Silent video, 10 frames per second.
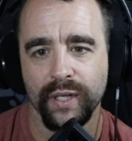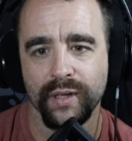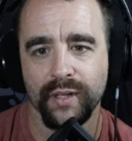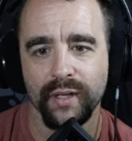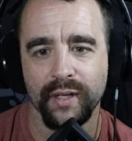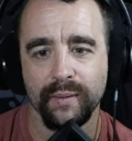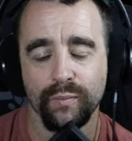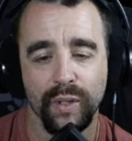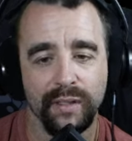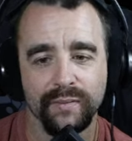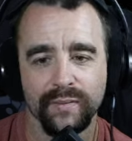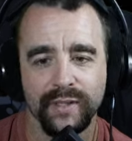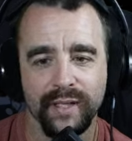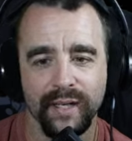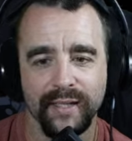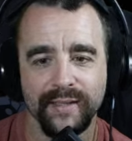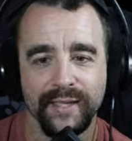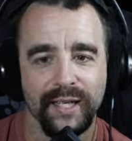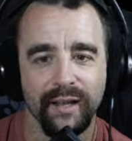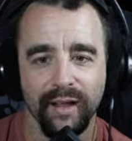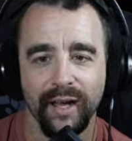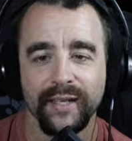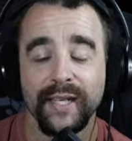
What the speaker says: it's got a lot.